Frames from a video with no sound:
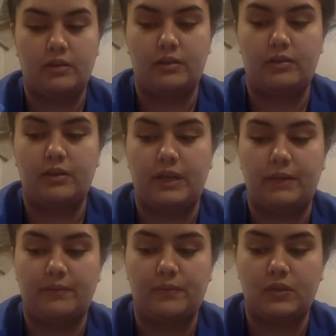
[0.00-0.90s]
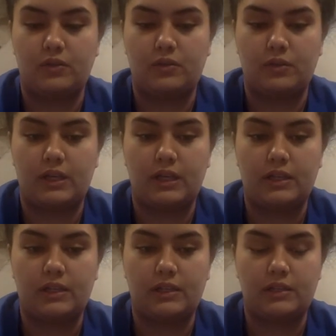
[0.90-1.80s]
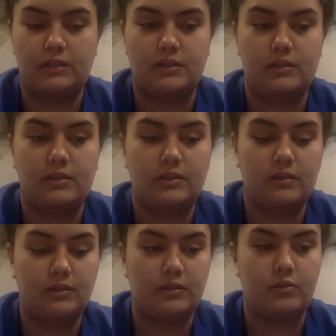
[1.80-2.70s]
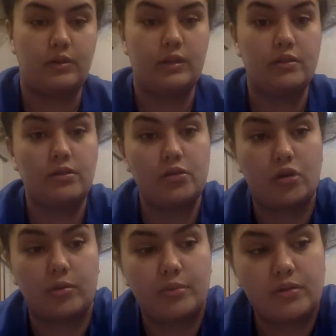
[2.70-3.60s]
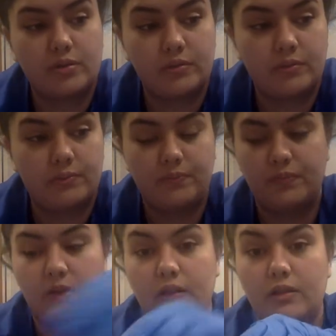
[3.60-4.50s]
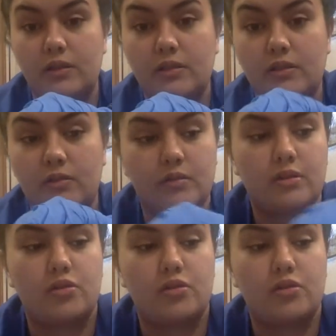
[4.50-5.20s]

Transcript: Okay, so that is going into the sharps. And this goes in the